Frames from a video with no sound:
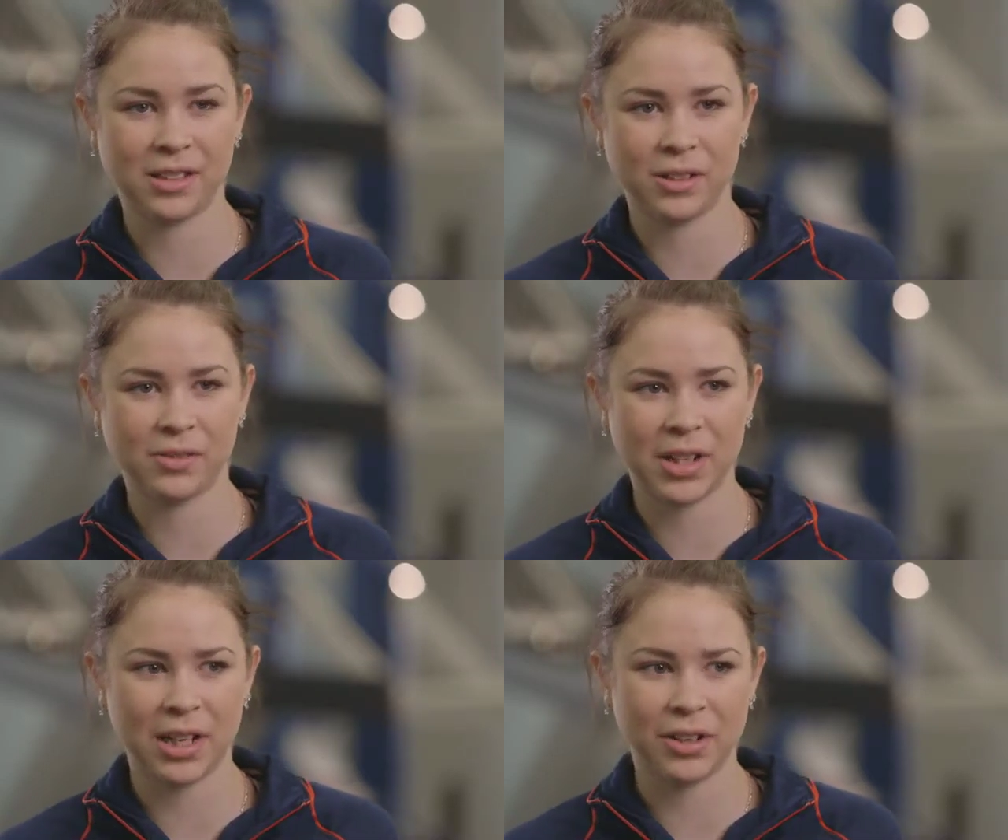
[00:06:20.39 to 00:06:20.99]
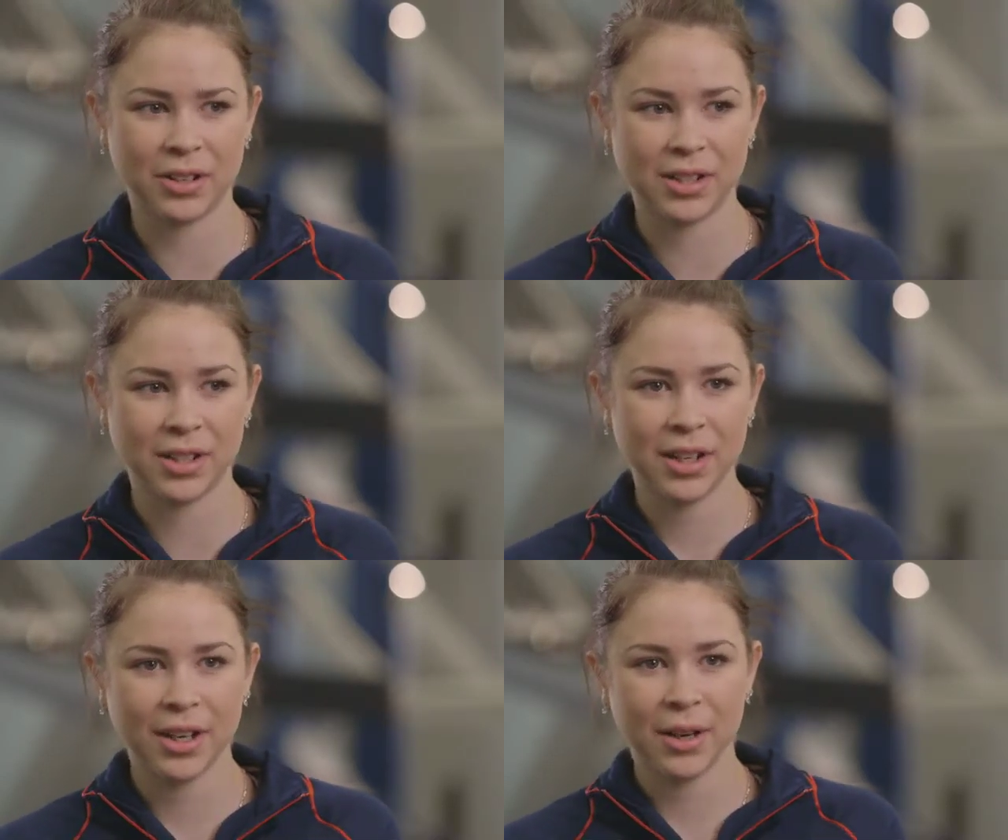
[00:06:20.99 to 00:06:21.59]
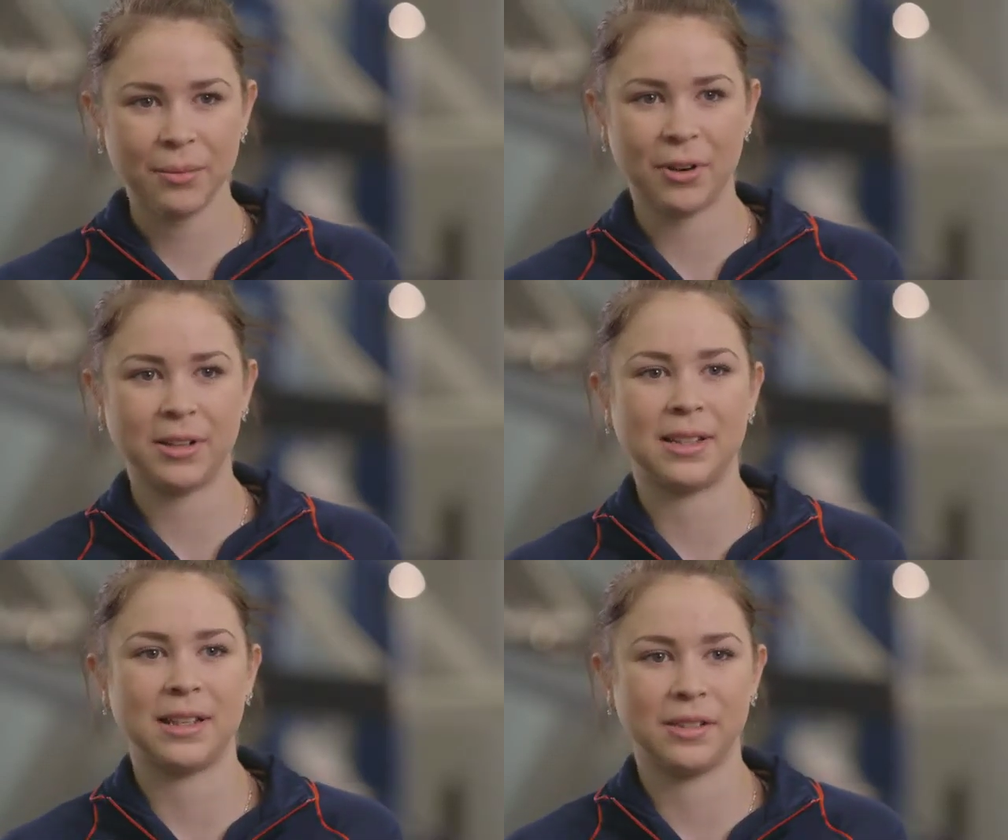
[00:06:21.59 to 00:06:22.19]
So it's a really good
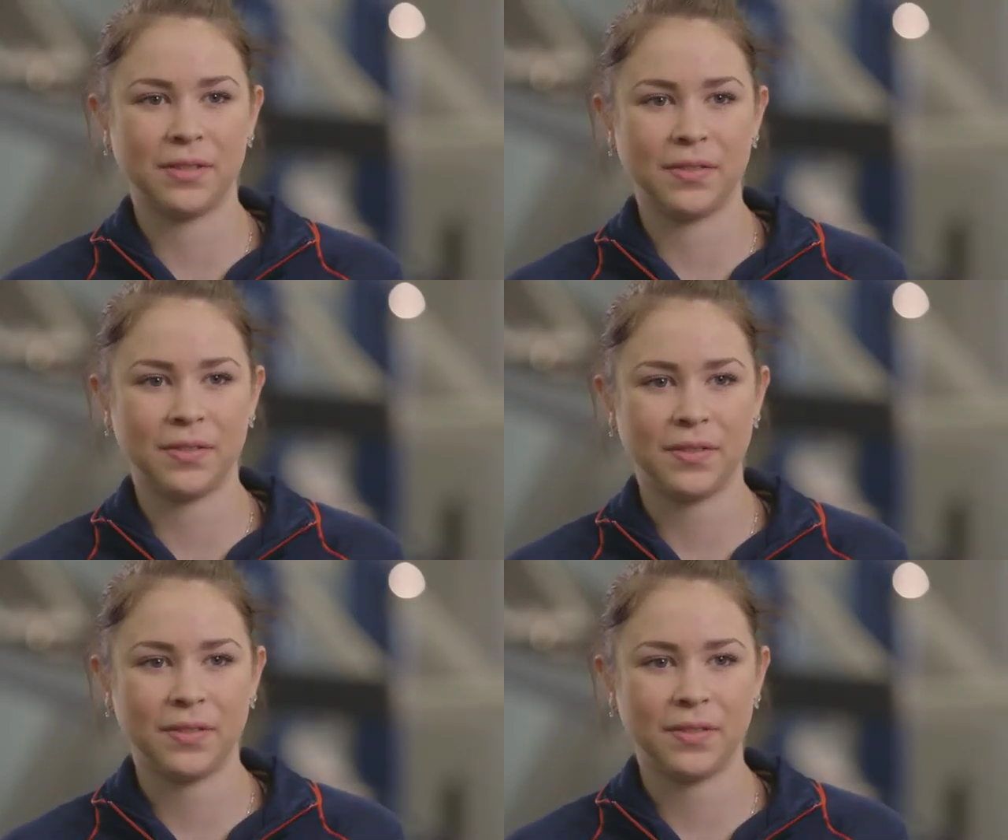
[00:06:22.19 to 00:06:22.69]
process of,